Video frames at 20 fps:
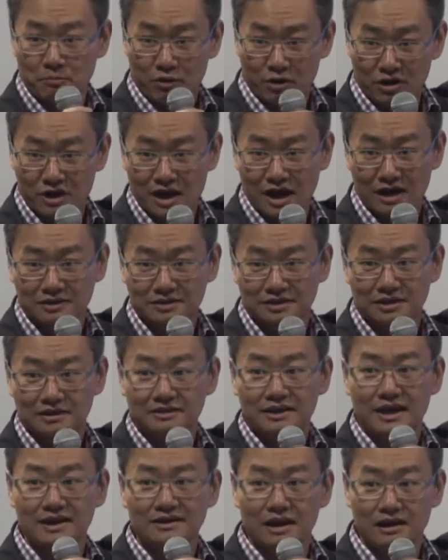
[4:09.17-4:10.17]
products
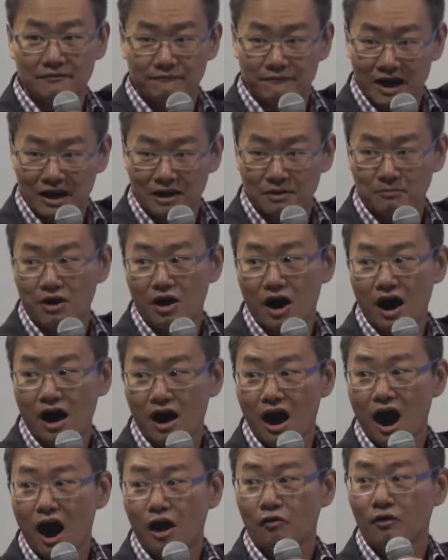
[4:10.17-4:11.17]
that are available
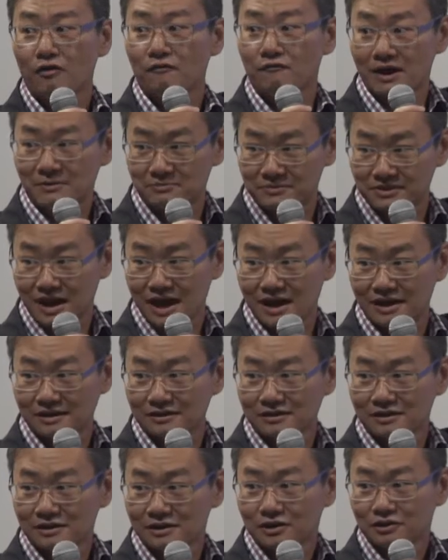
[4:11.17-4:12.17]
on our website.
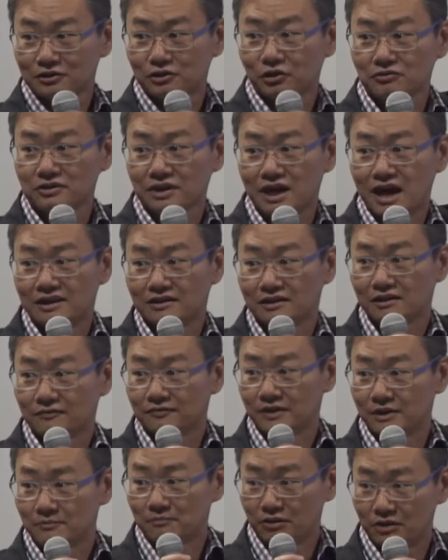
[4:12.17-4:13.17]
Those kind
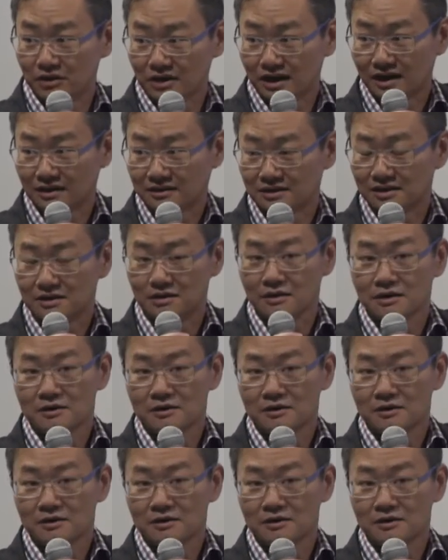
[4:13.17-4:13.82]
of the products,